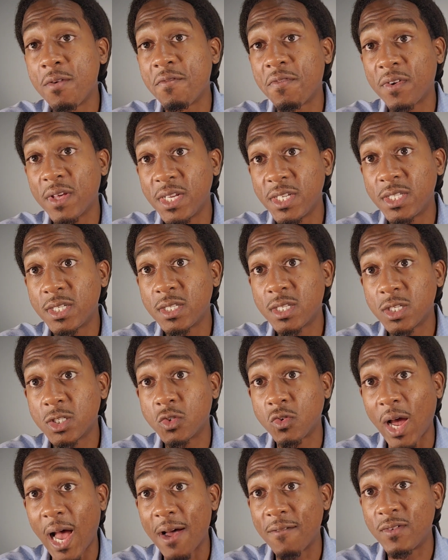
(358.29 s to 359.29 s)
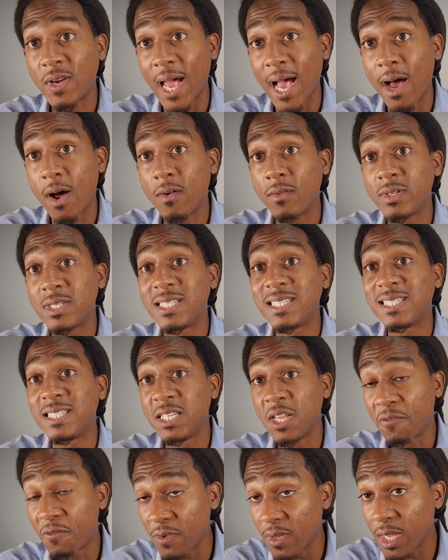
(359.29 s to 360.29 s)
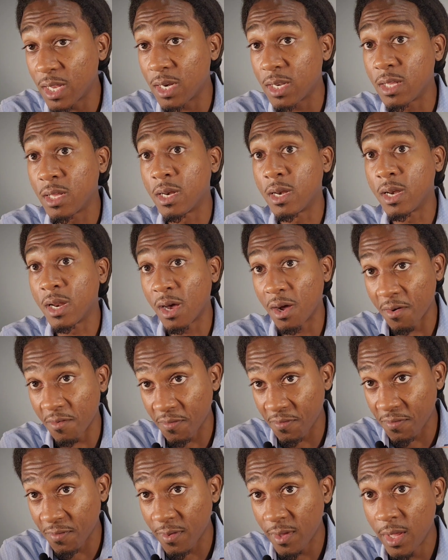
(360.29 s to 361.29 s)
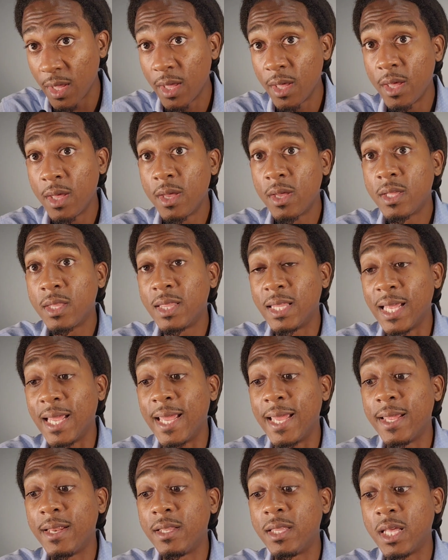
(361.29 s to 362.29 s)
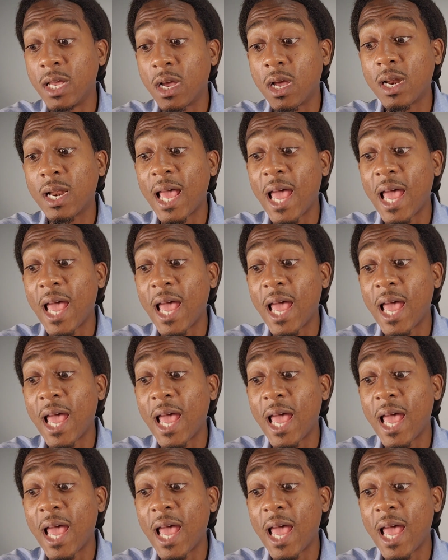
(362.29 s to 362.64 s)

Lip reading: inflation to drive down significantly enough, then they're going